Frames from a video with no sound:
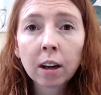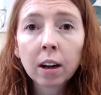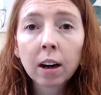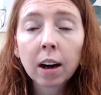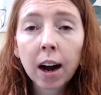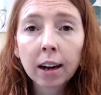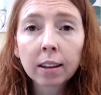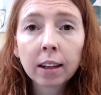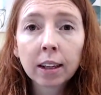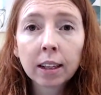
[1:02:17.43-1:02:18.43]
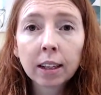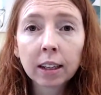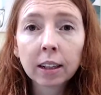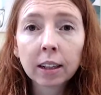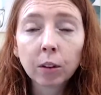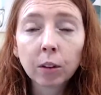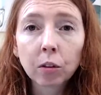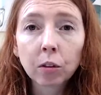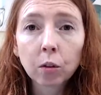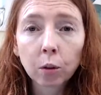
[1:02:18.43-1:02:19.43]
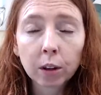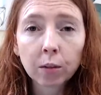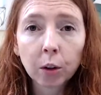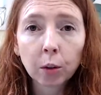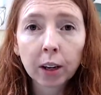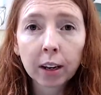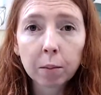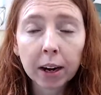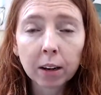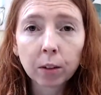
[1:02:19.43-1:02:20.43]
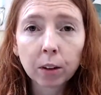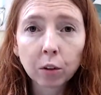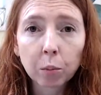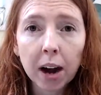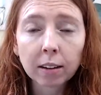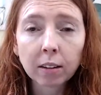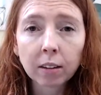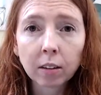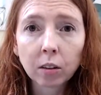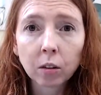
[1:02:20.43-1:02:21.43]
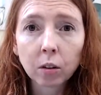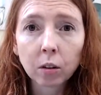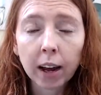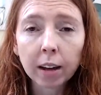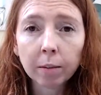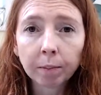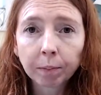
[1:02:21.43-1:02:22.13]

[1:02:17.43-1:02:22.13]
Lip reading: hatha, yin, and restorative yoga and mindfulness practices to do that.